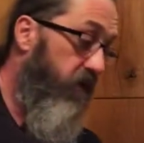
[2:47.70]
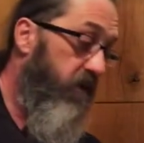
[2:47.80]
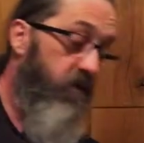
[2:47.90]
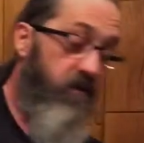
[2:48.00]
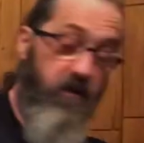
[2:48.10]

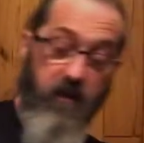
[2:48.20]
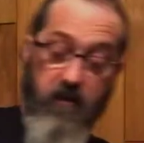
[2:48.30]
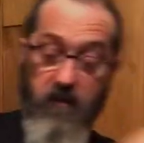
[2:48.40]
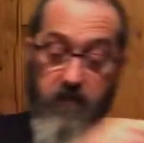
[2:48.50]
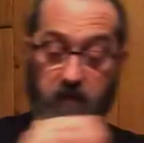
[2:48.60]
doesn't stick
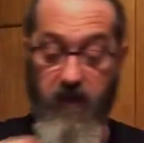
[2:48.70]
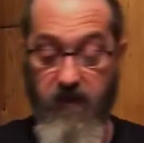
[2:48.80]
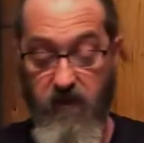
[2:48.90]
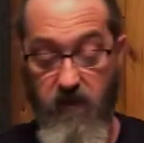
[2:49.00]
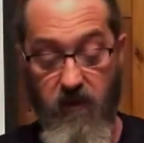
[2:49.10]
to the
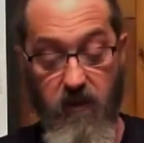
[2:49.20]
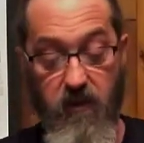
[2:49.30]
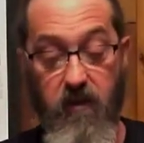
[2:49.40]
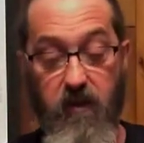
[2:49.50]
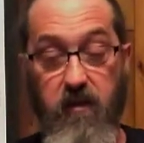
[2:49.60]
plastic.
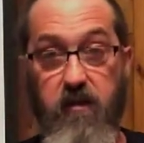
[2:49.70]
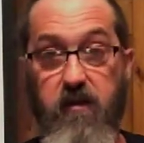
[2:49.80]
You